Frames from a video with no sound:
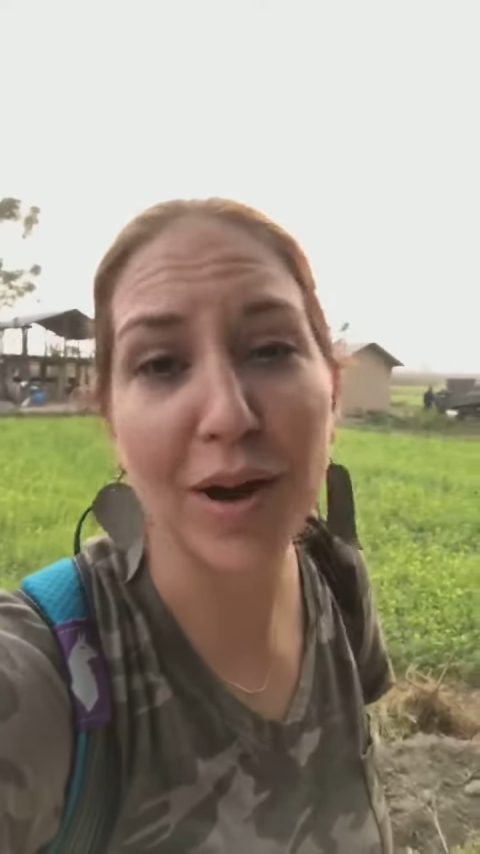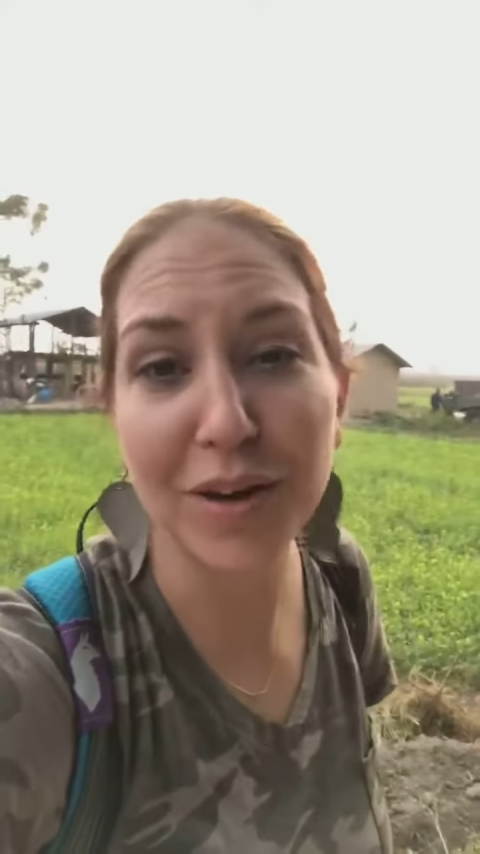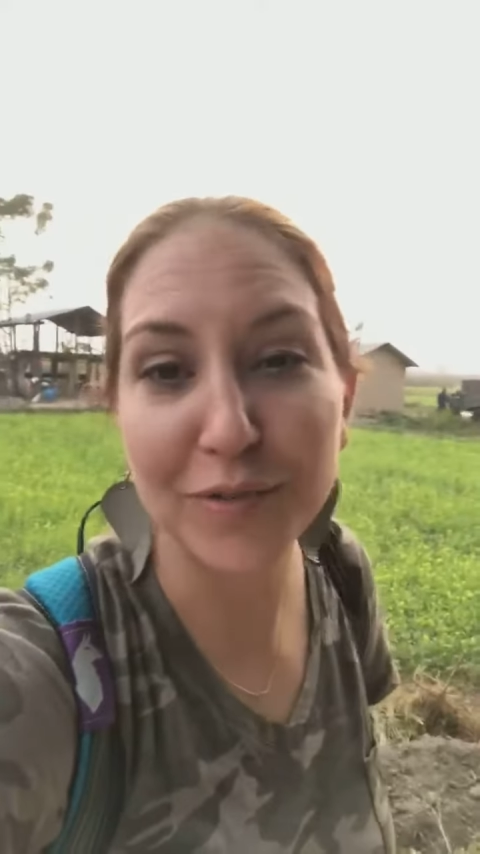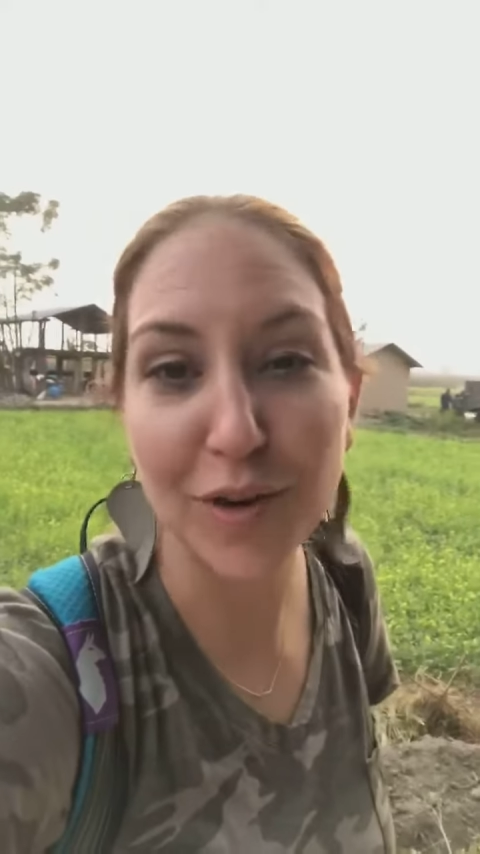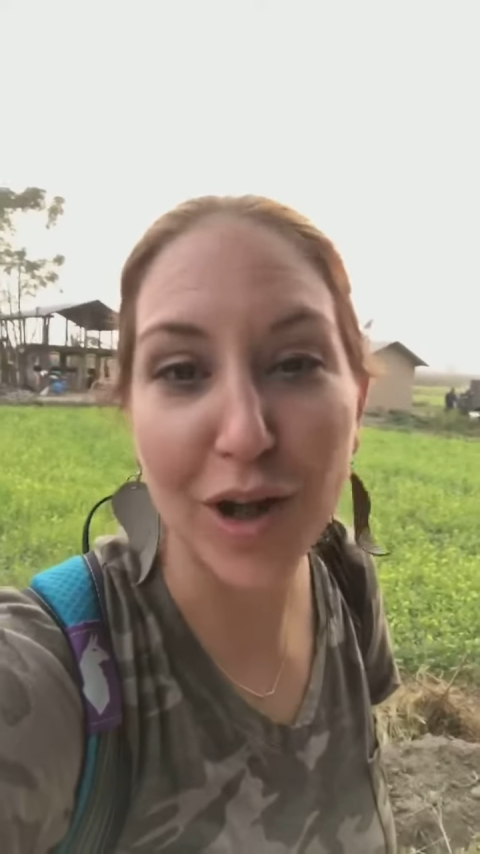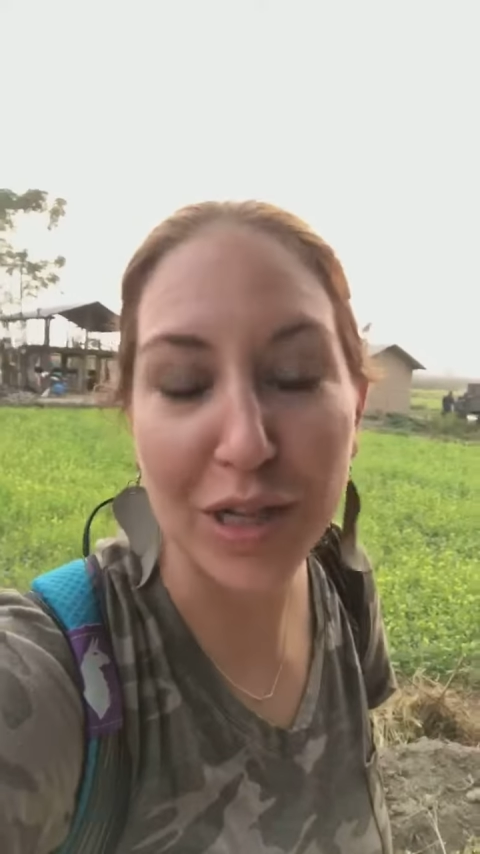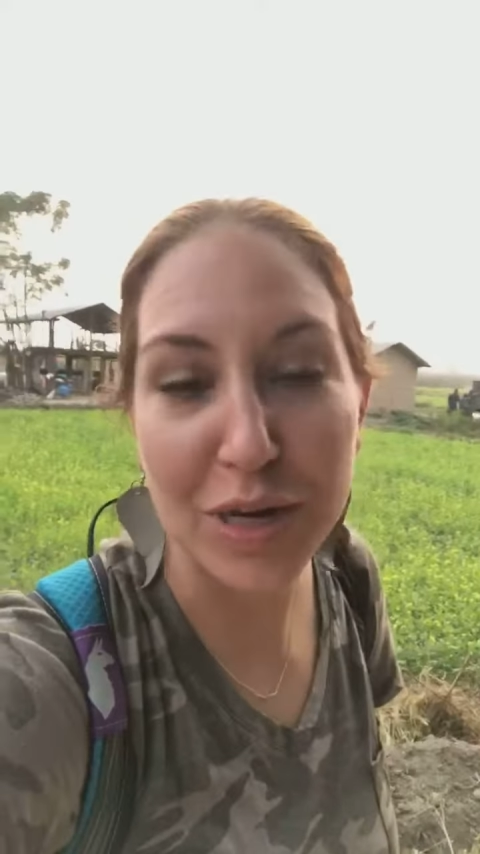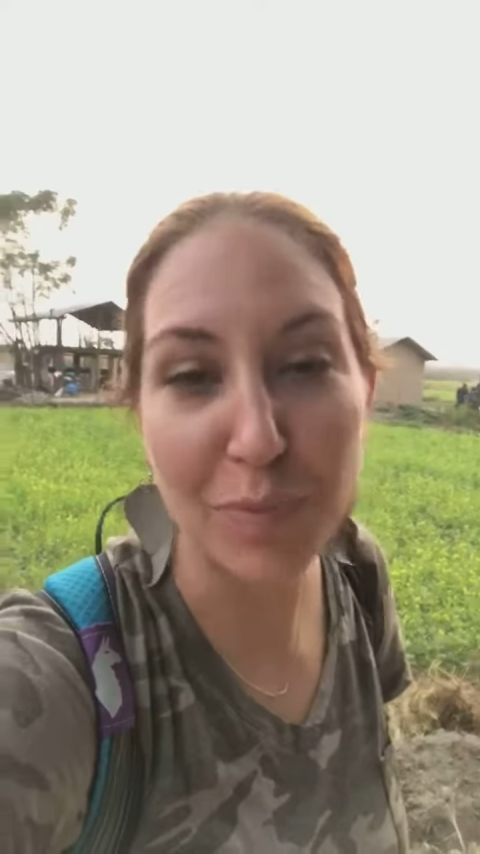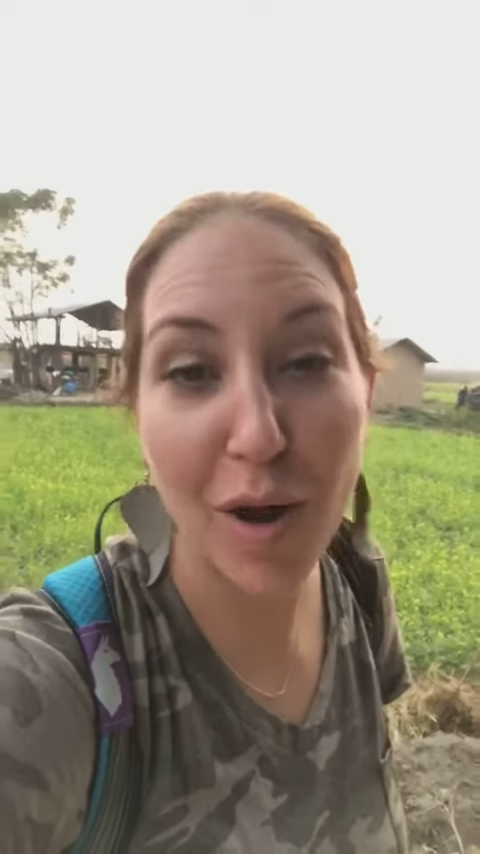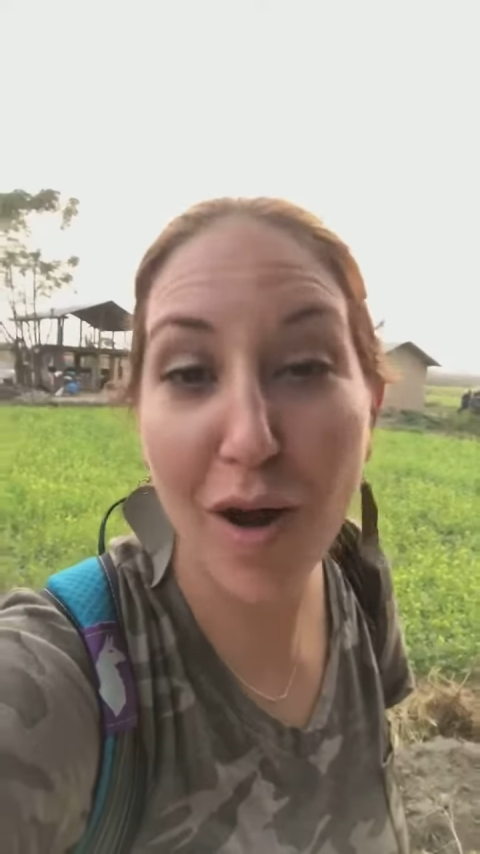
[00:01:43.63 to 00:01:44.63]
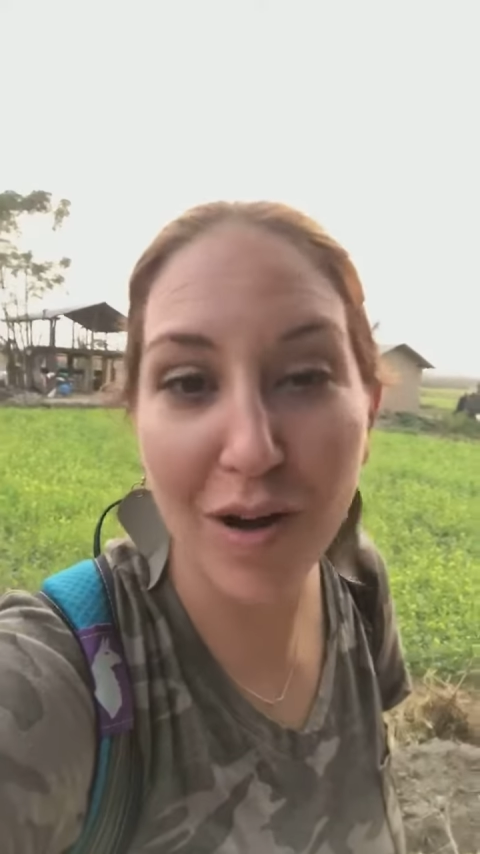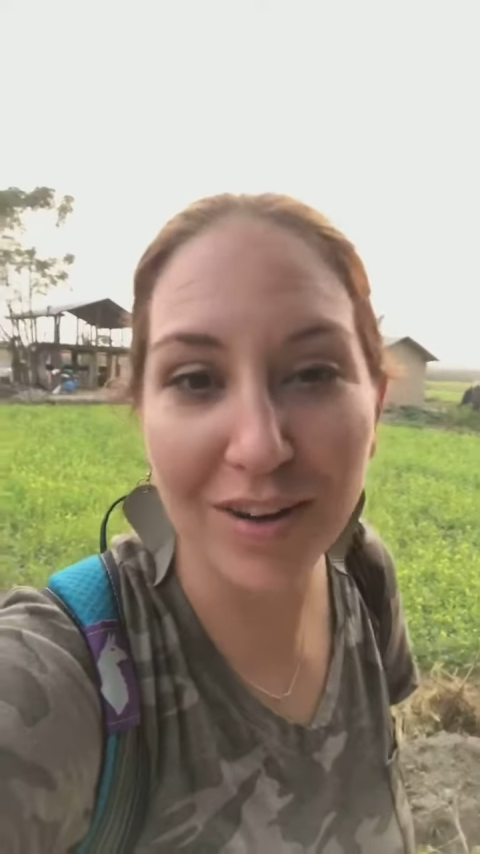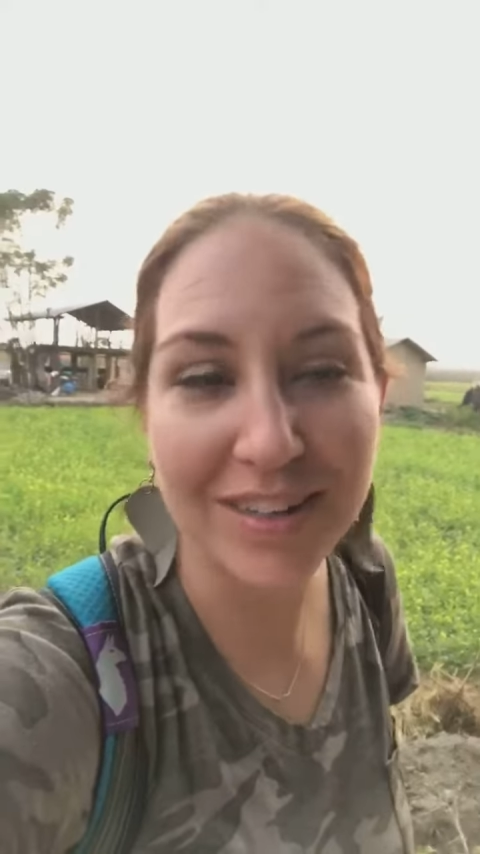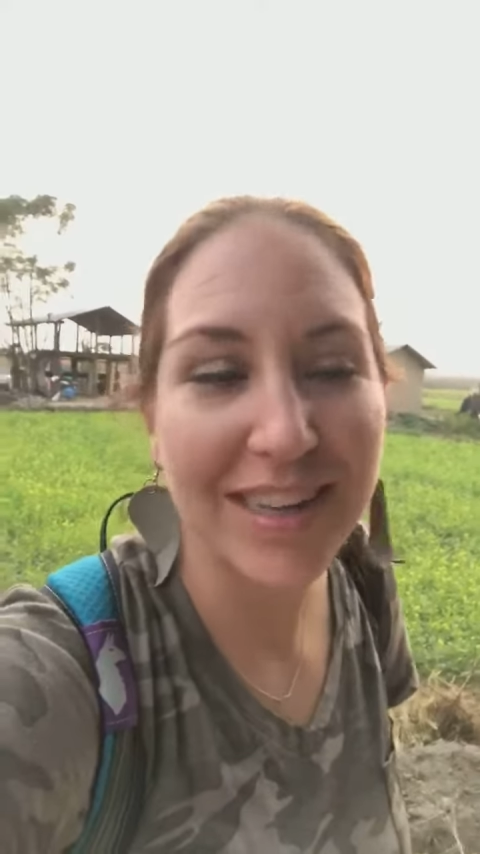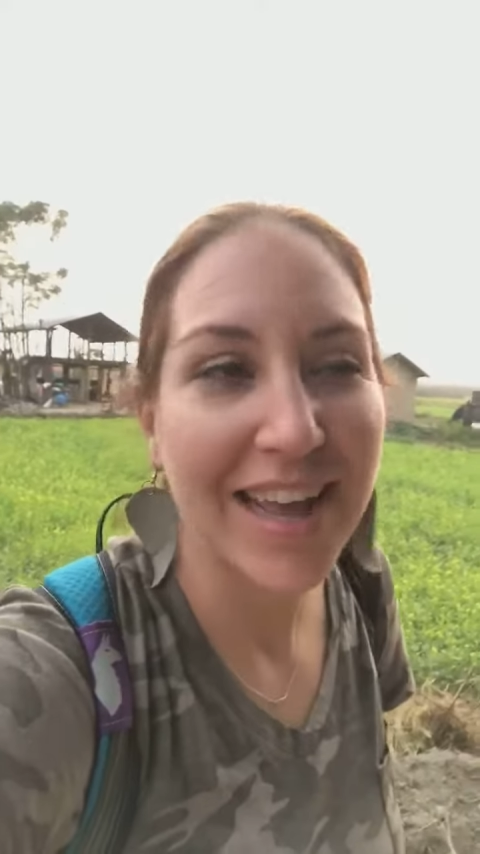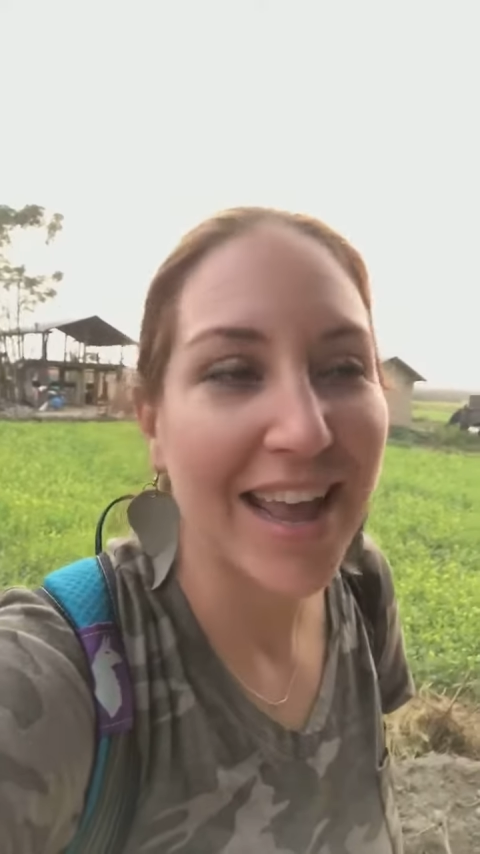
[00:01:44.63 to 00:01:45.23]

water for all of Nepal.